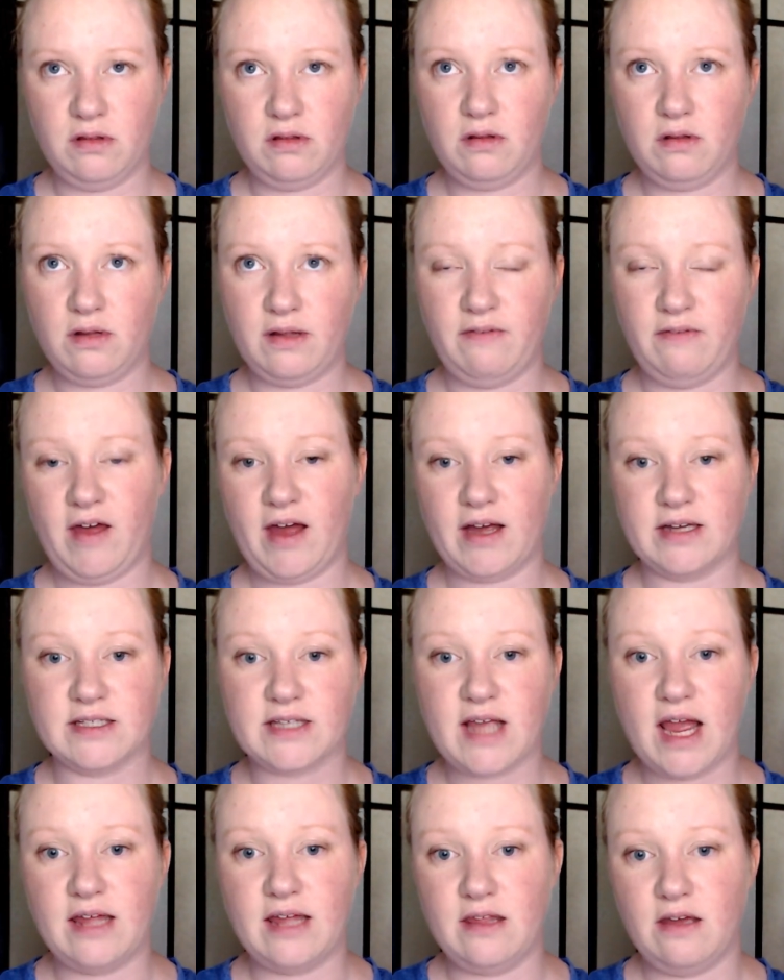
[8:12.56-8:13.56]
leave like a
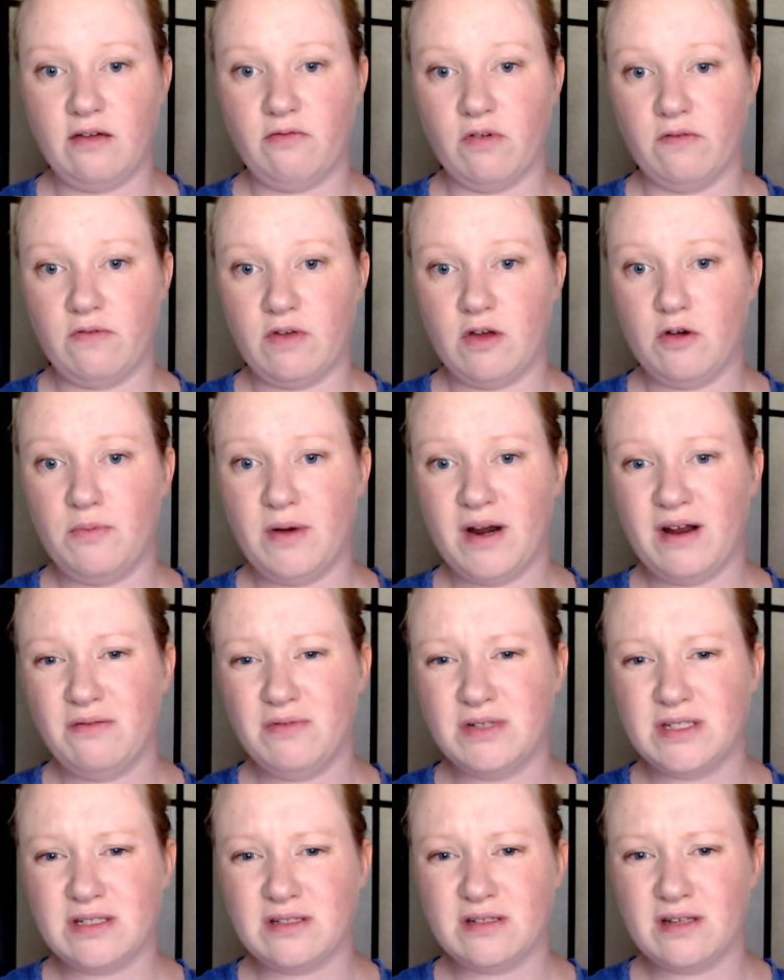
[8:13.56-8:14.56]
scathing review, but it
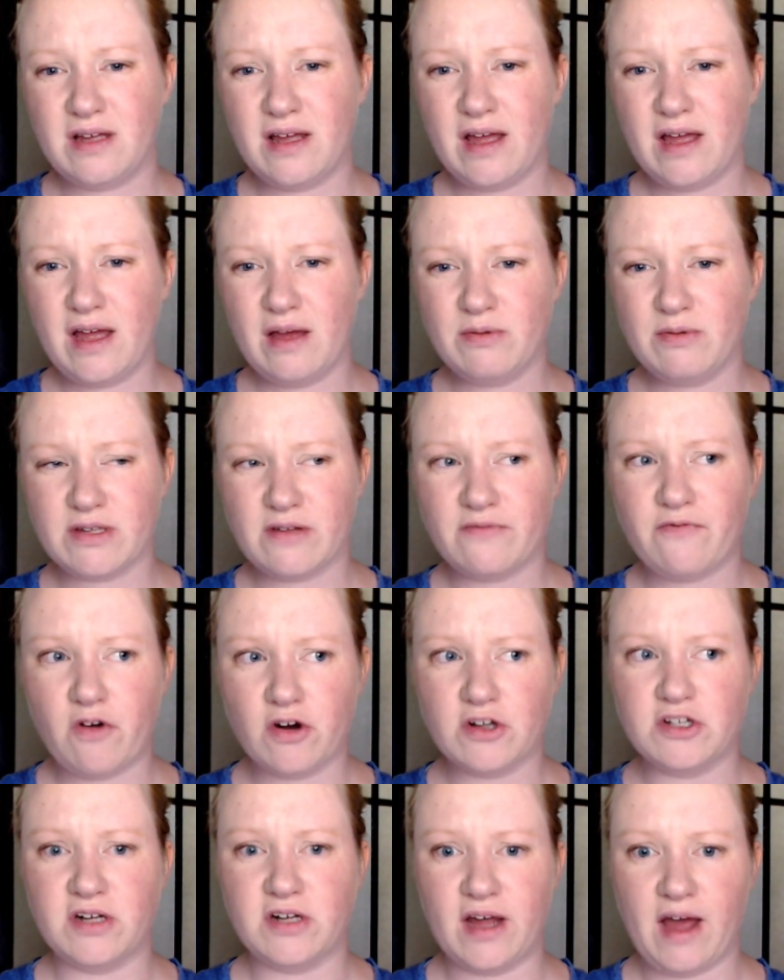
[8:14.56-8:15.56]
was
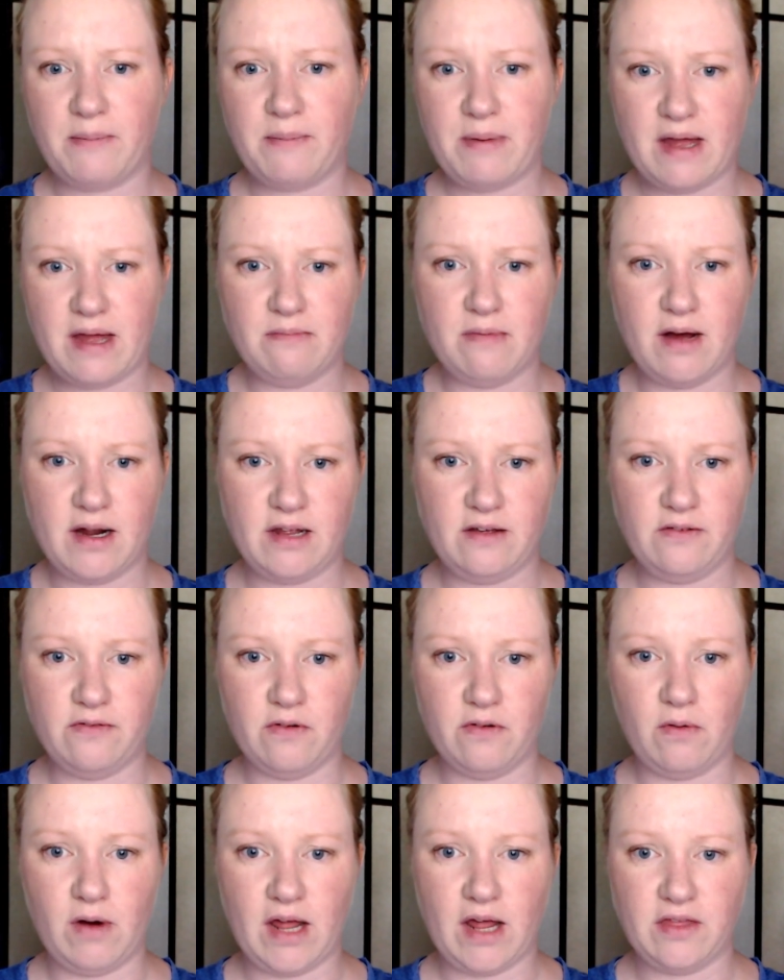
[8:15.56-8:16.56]
unfortunate. I paid money for
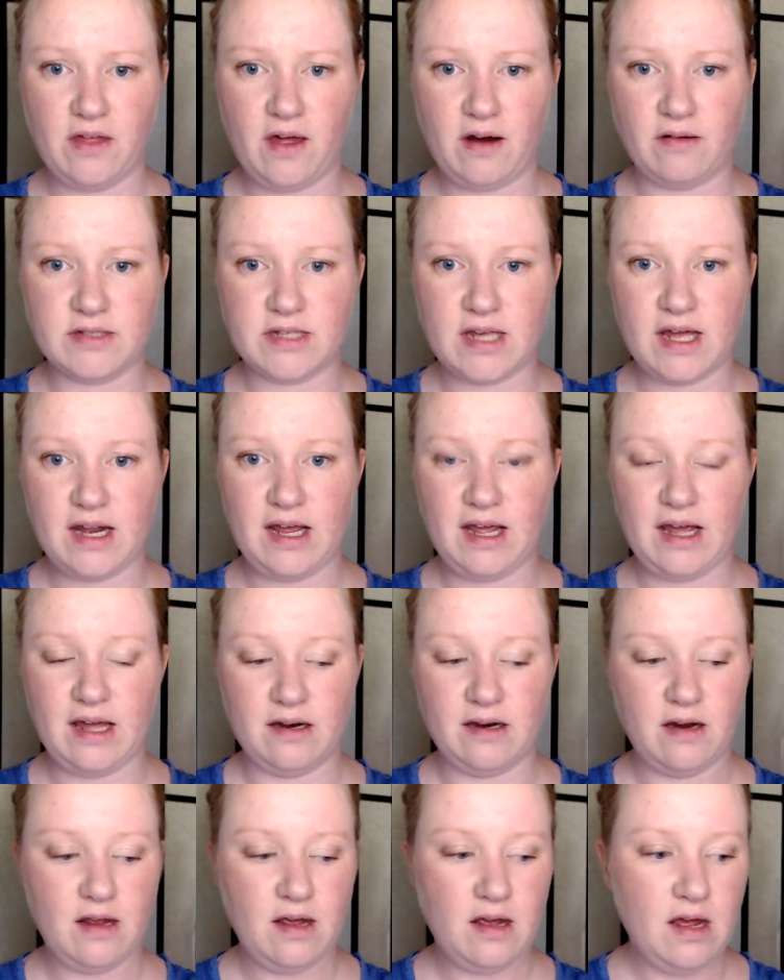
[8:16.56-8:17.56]
what I thought I was getting,
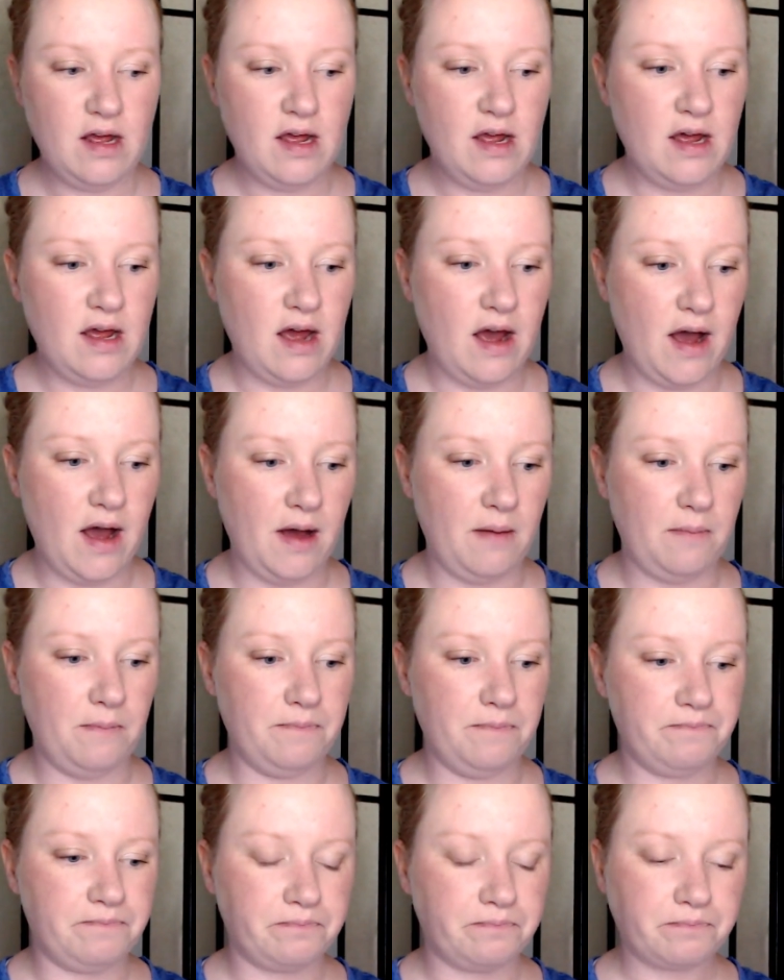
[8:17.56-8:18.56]
and um,